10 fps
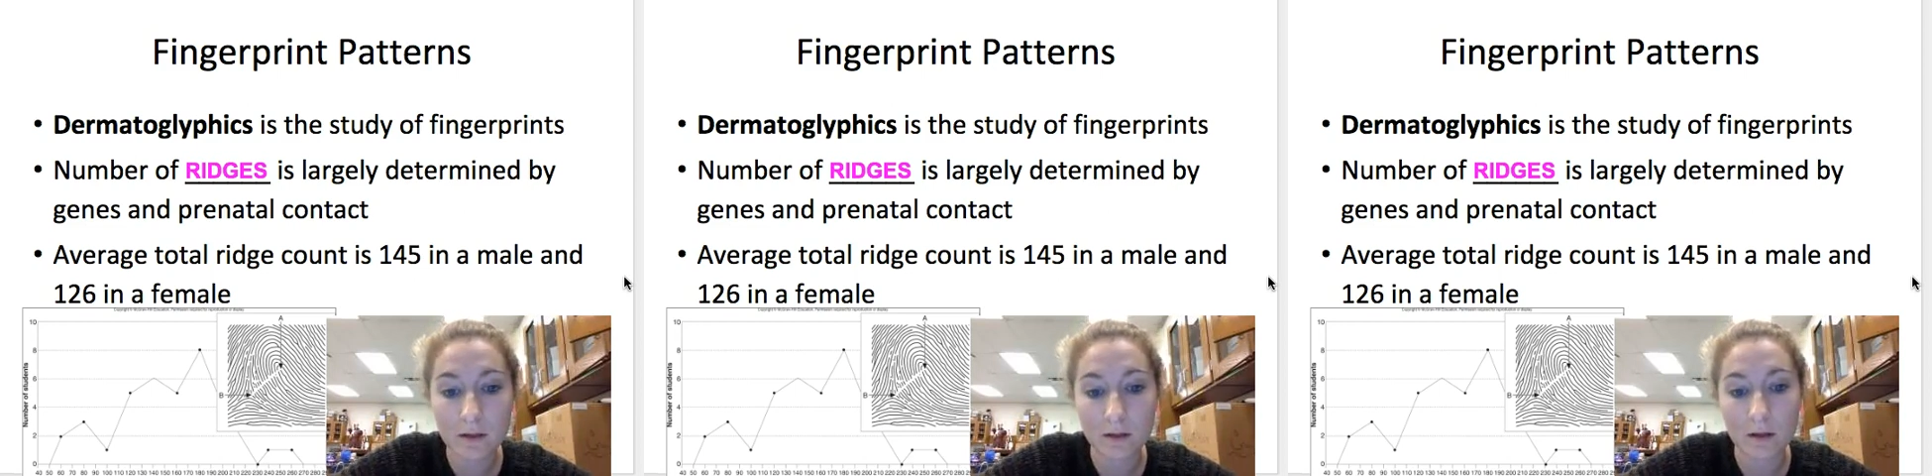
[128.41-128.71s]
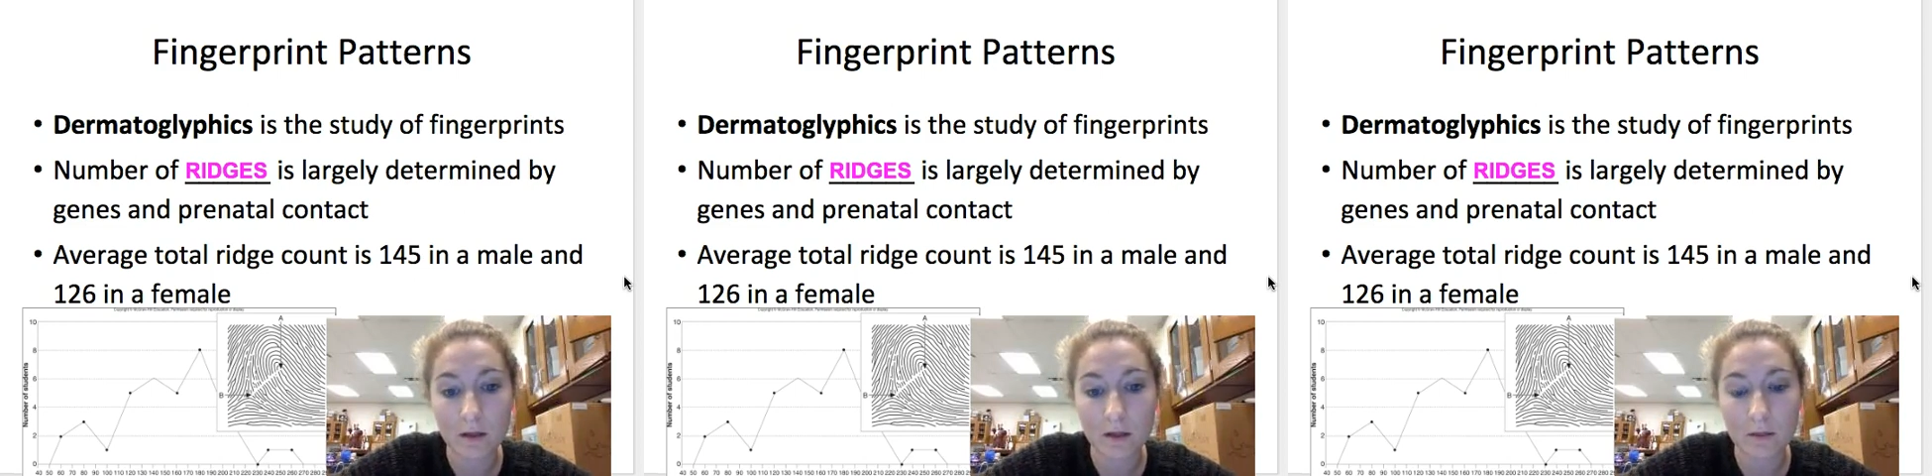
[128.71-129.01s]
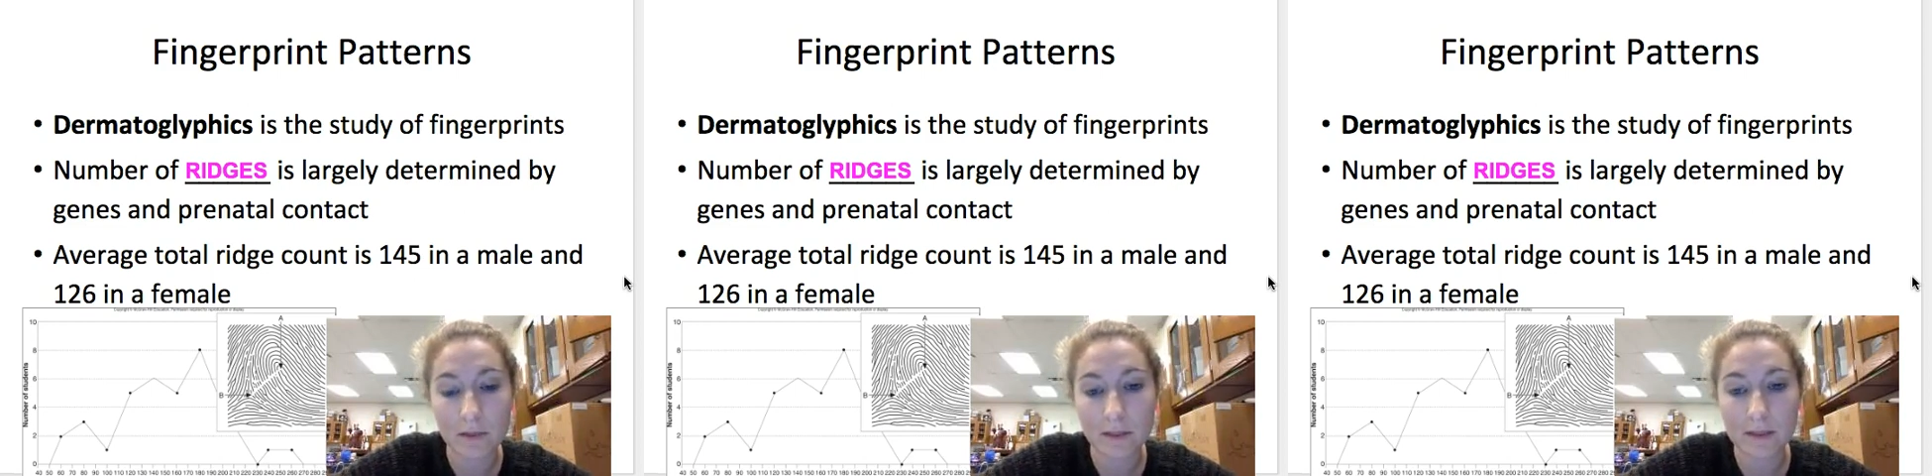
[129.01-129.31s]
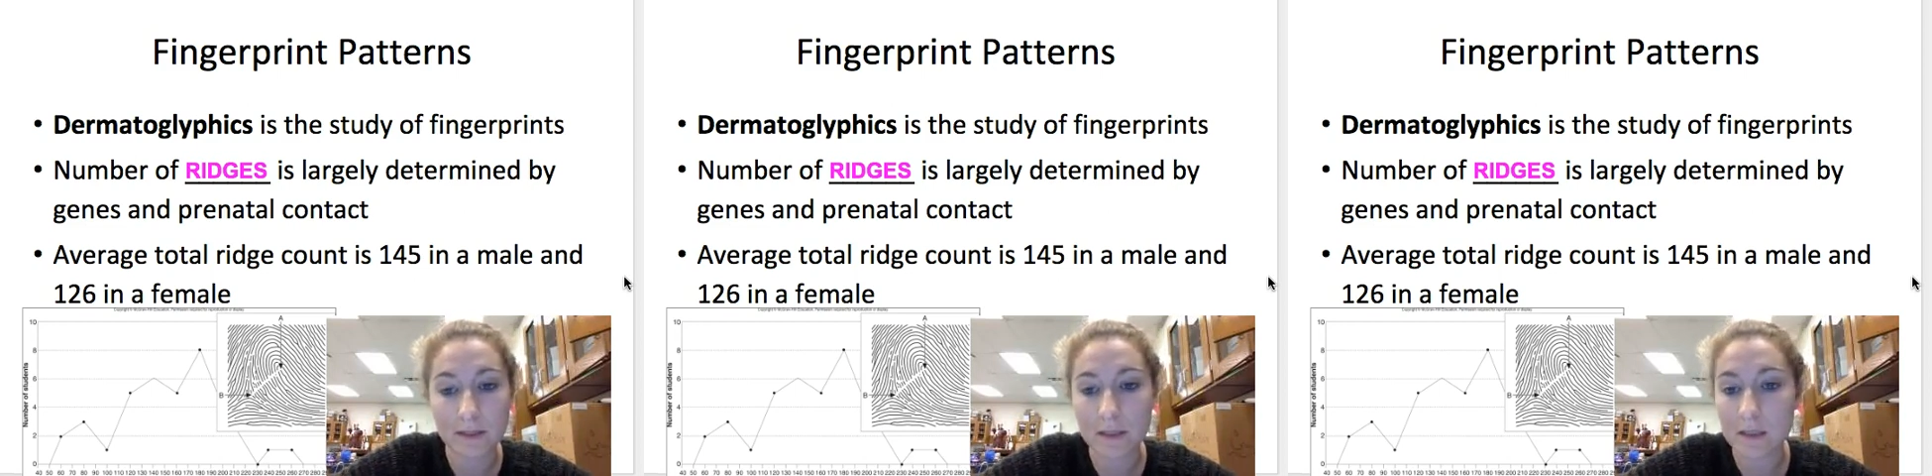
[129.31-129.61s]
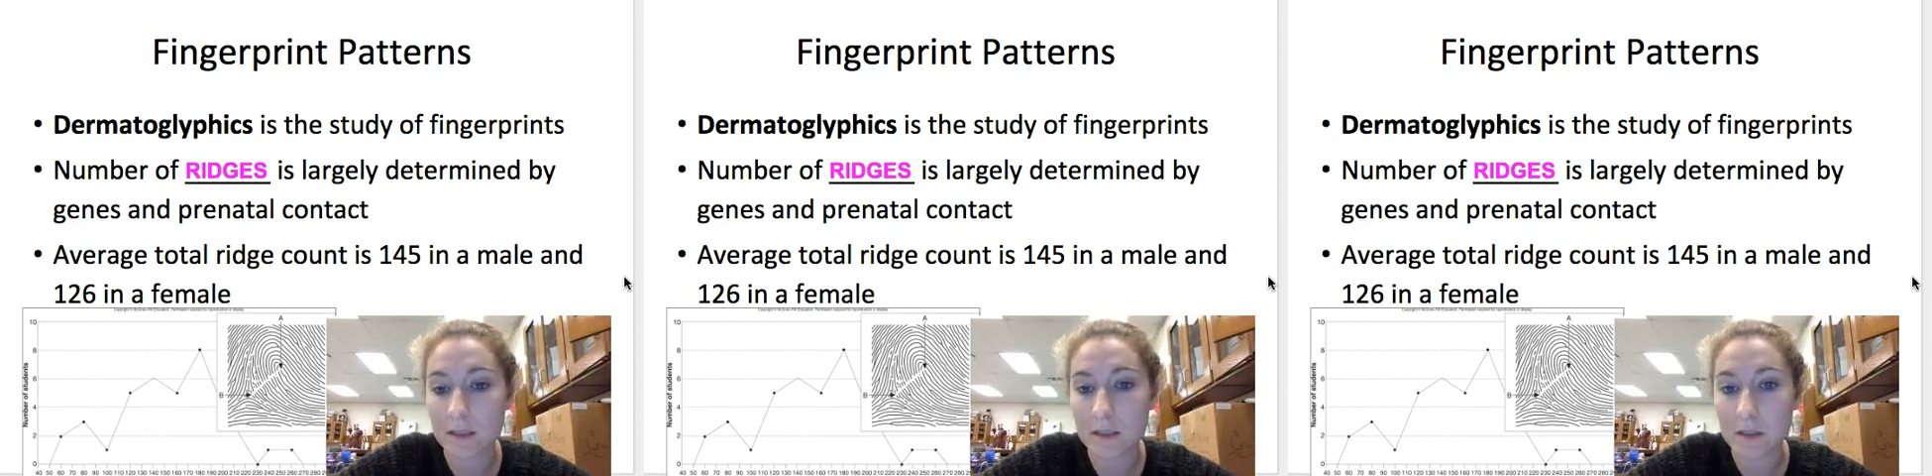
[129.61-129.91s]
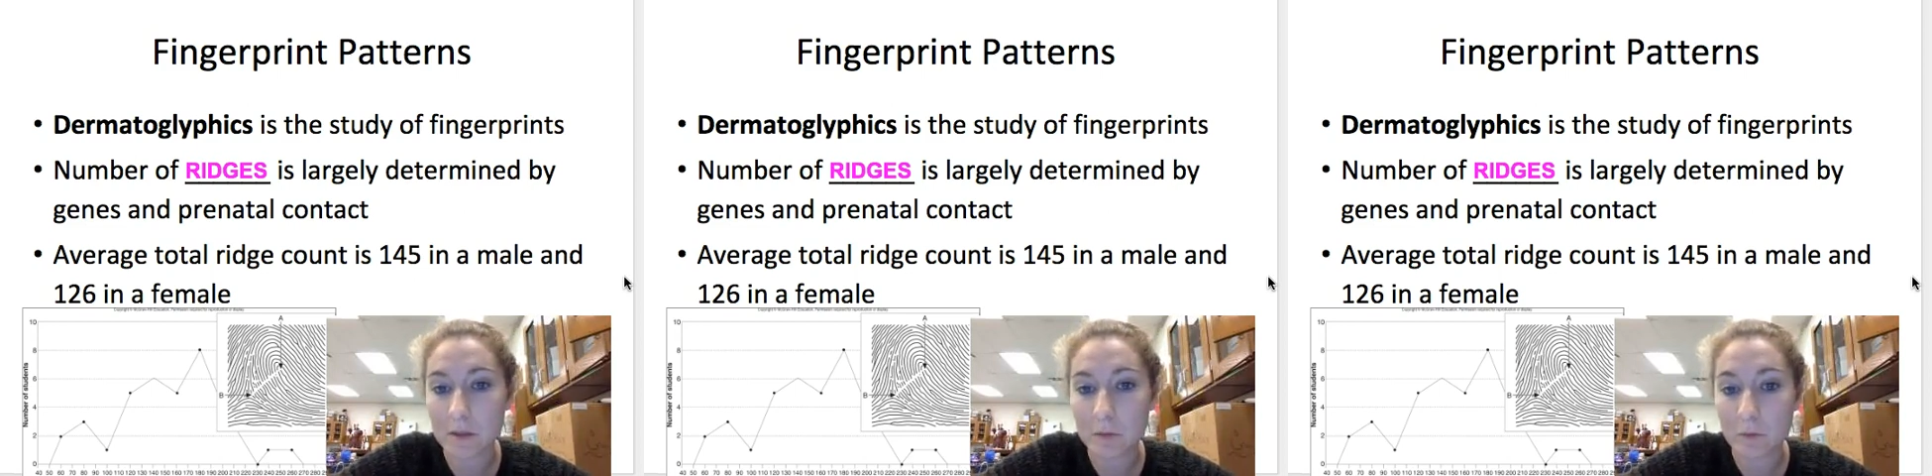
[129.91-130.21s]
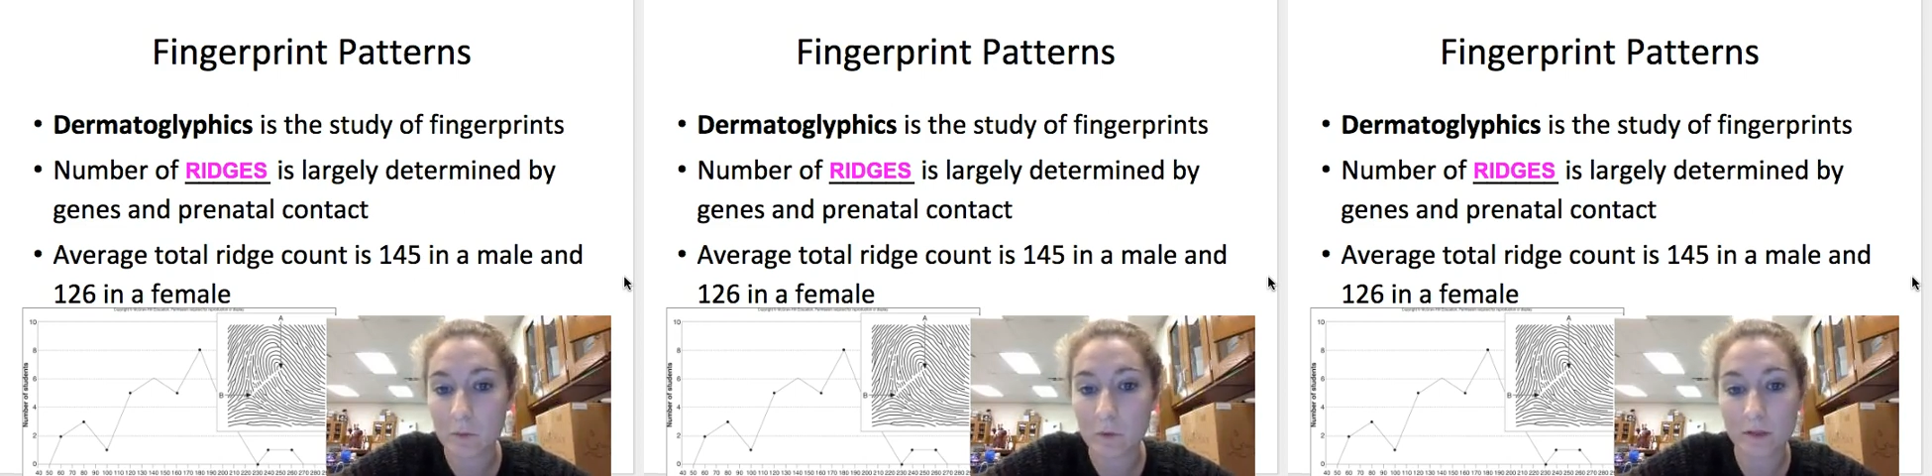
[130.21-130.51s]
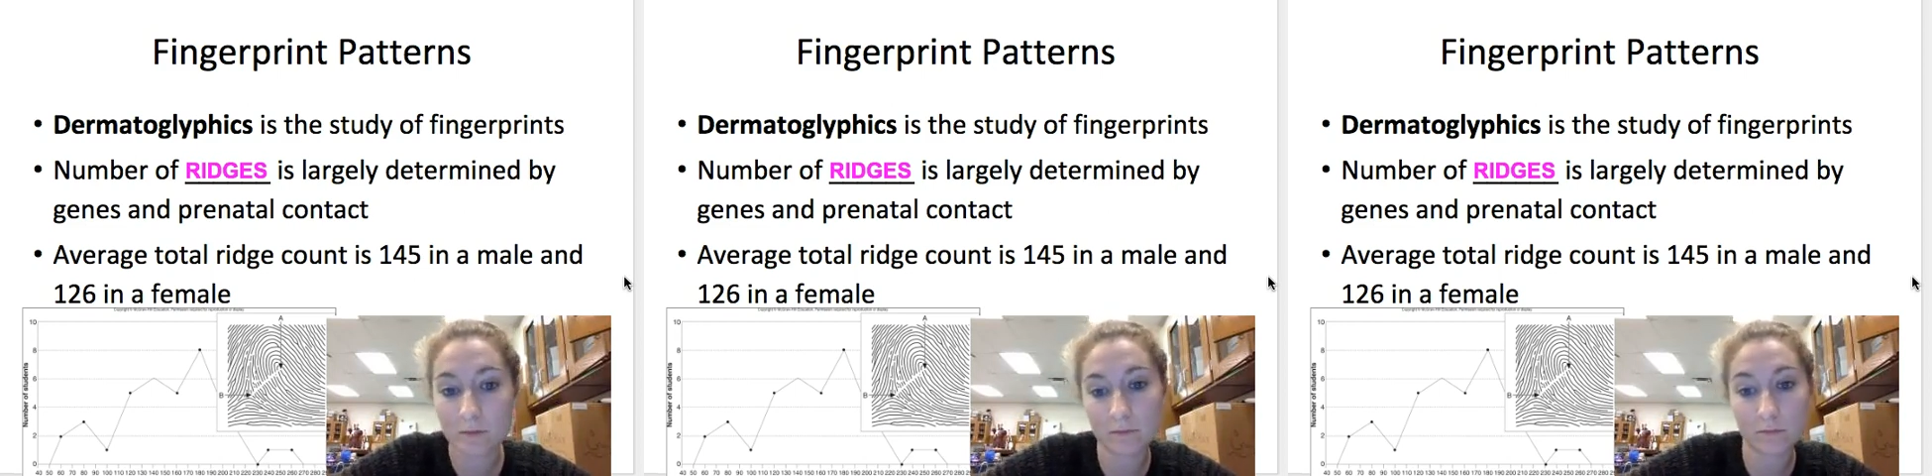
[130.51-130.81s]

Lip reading: and see what